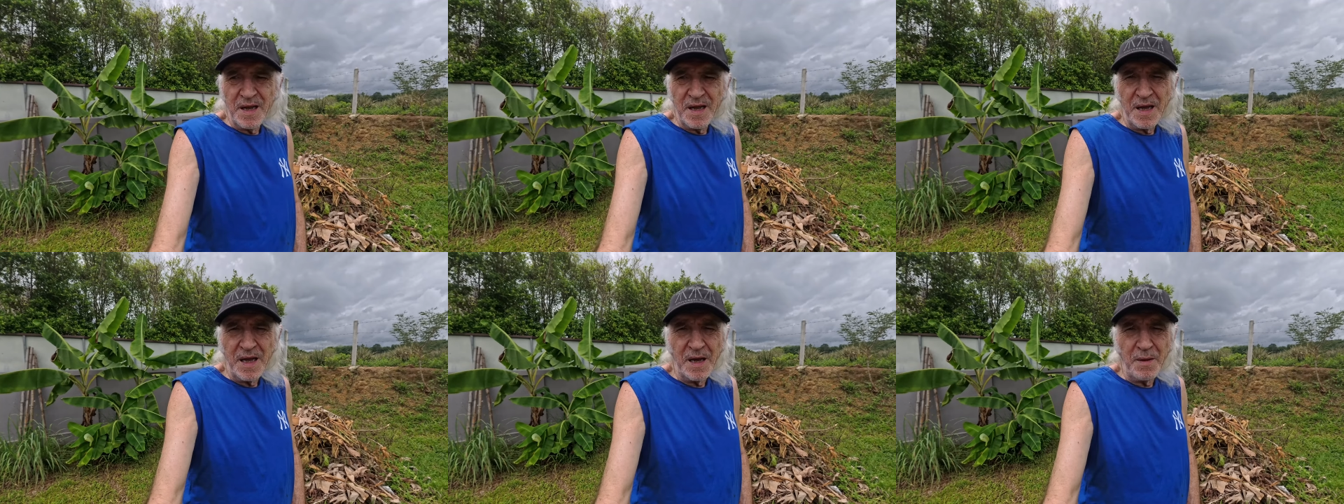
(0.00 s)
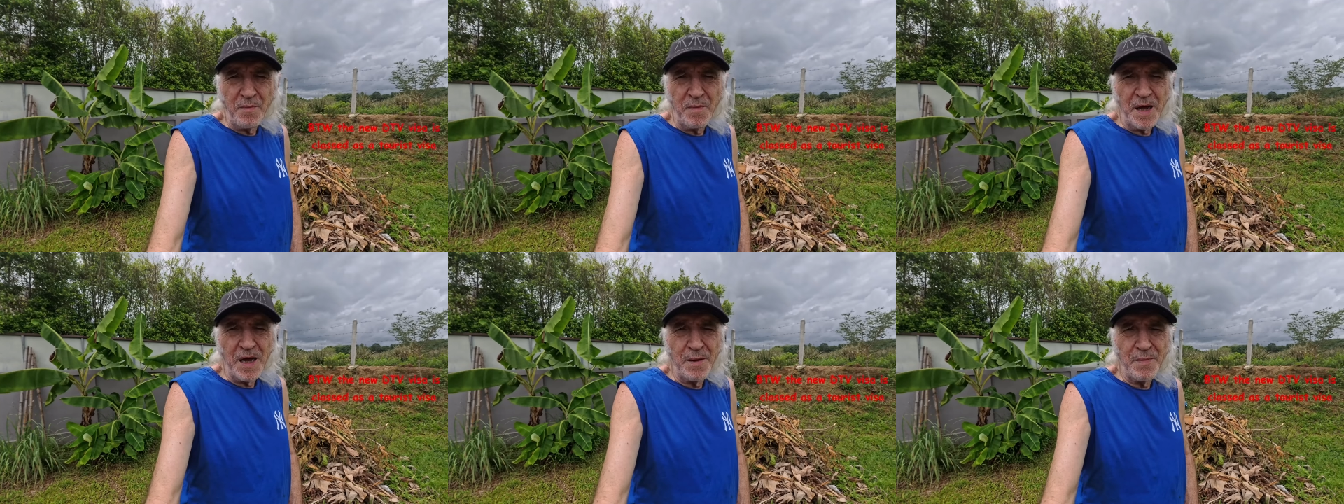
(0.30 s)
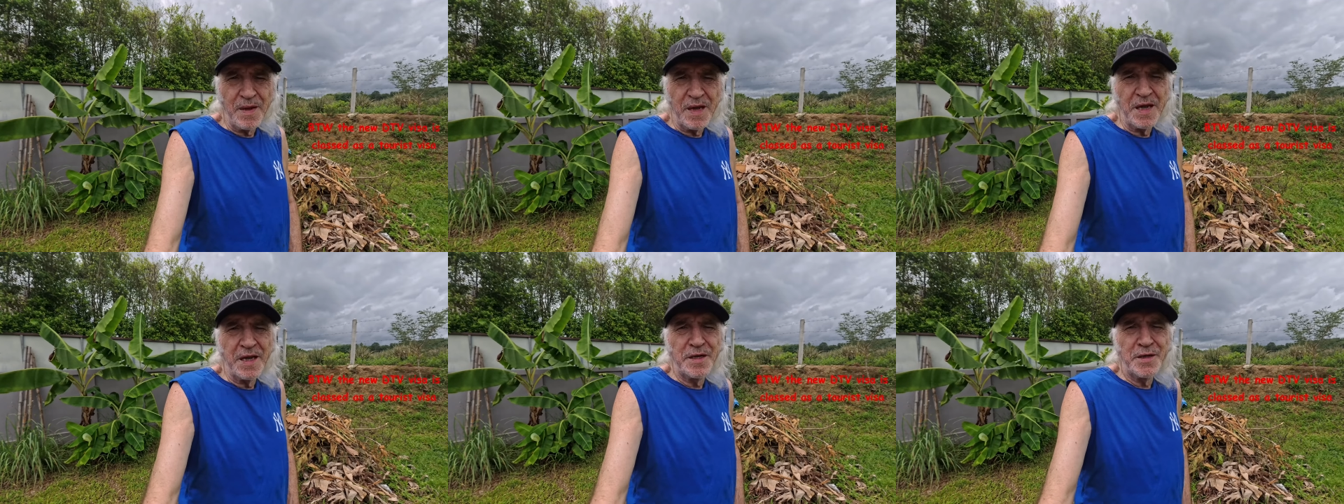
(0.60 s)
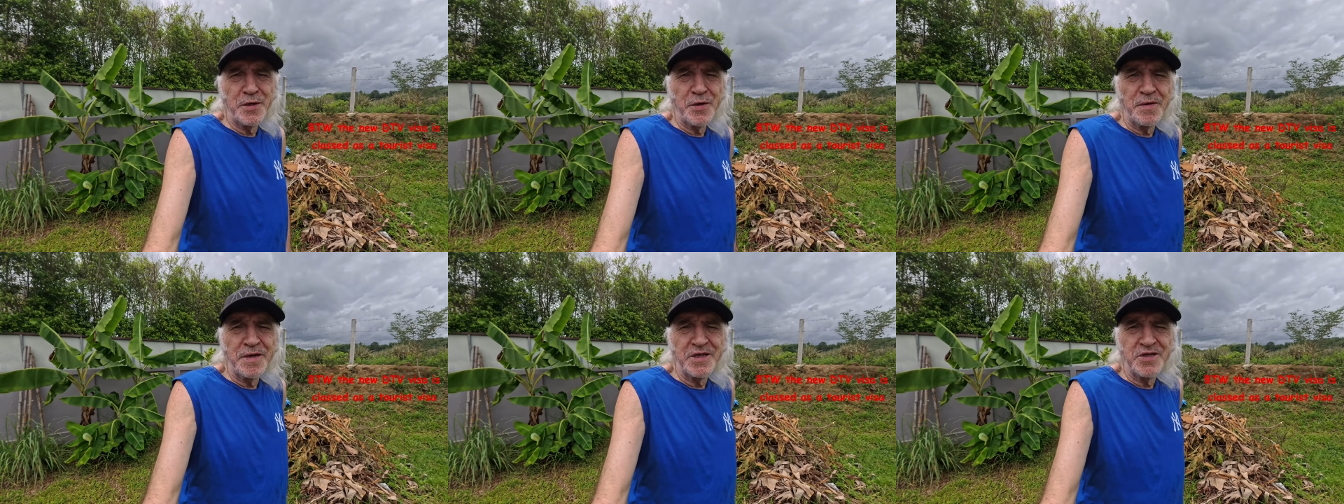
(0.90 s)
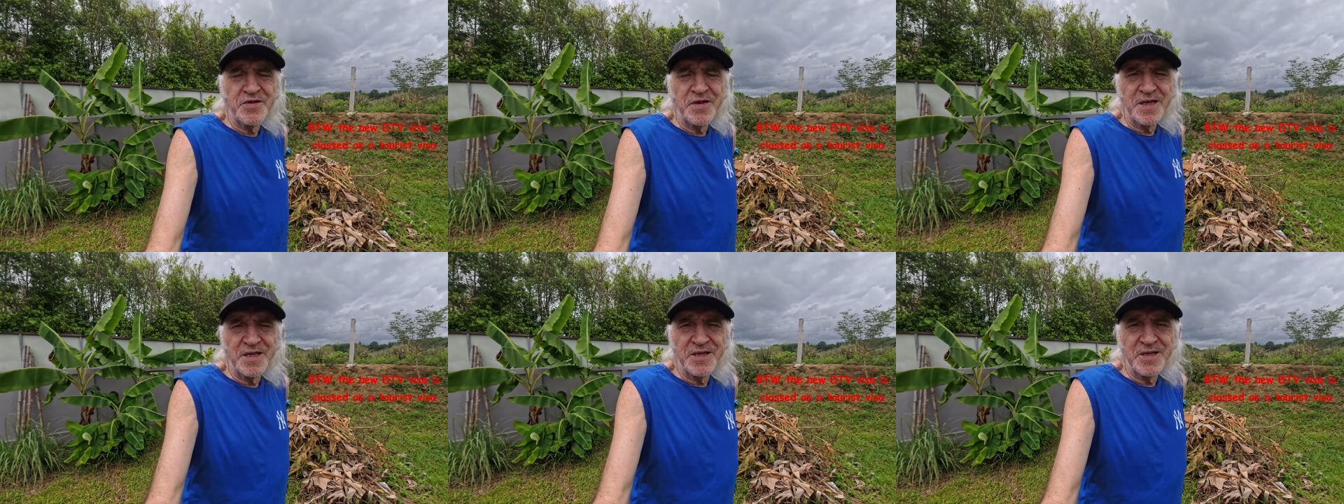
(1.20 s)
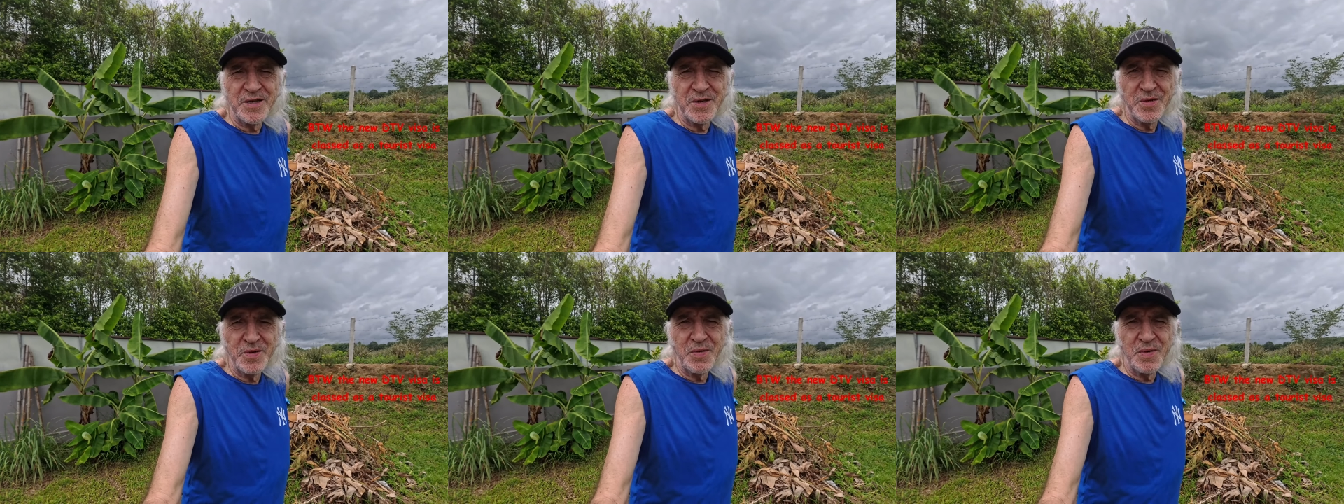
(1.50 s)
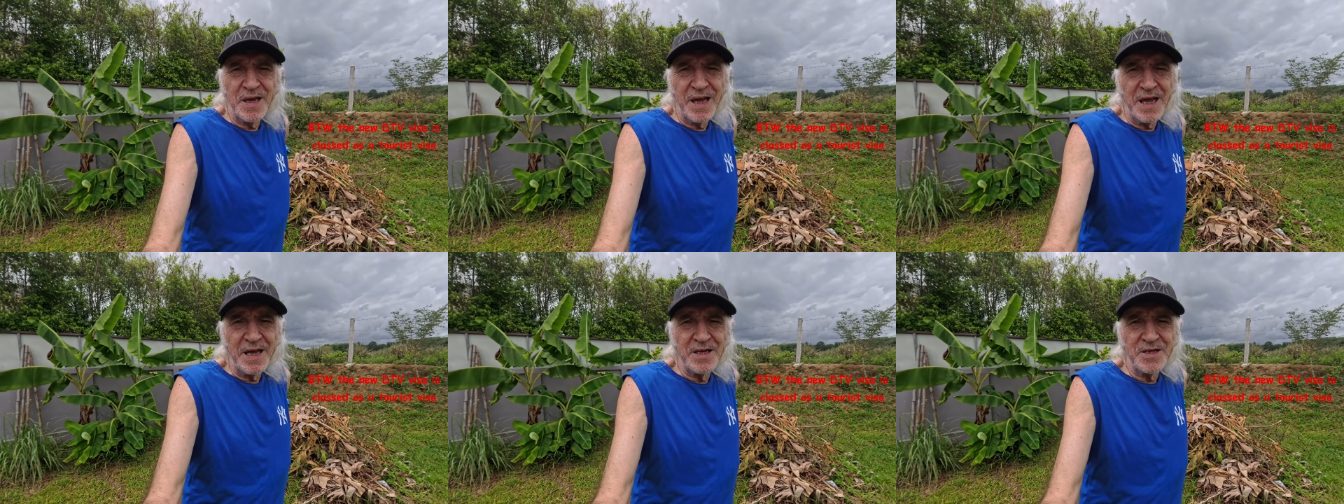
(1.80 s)
it may be in your interest to
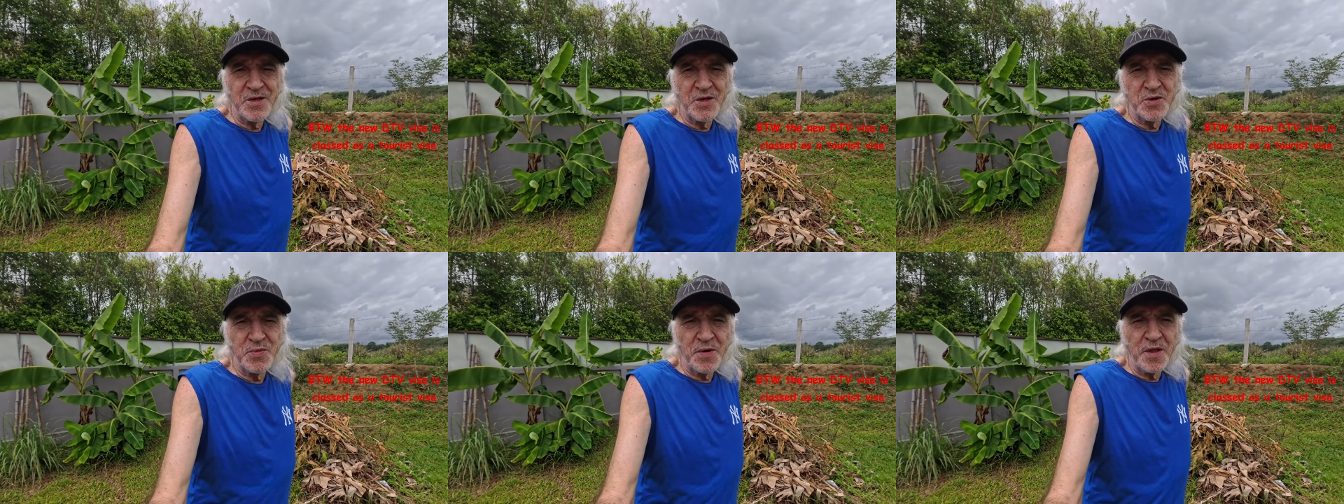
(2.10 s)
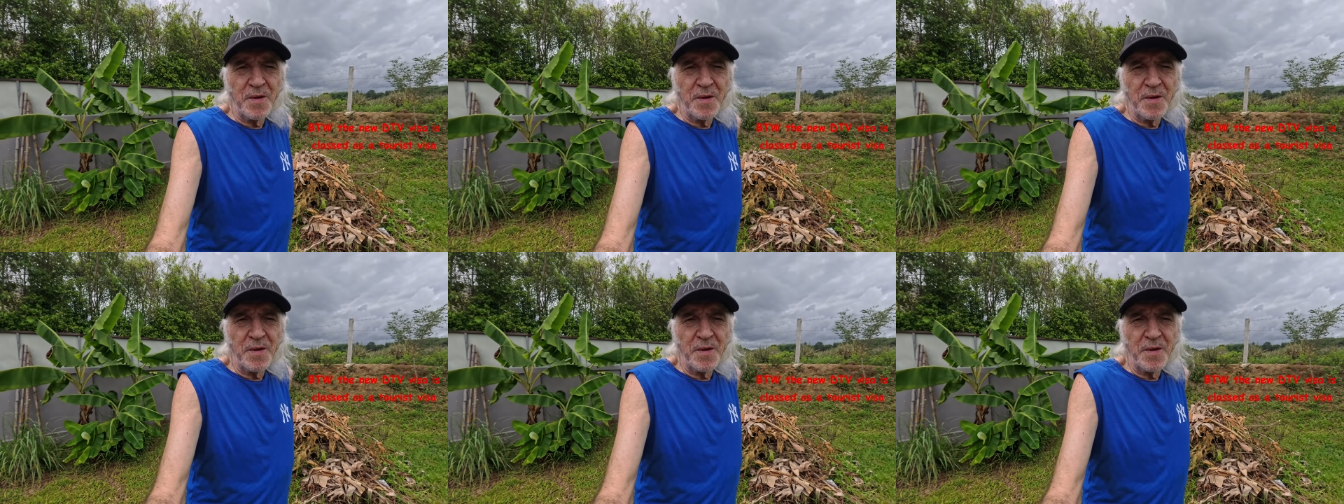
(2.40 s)
get in touch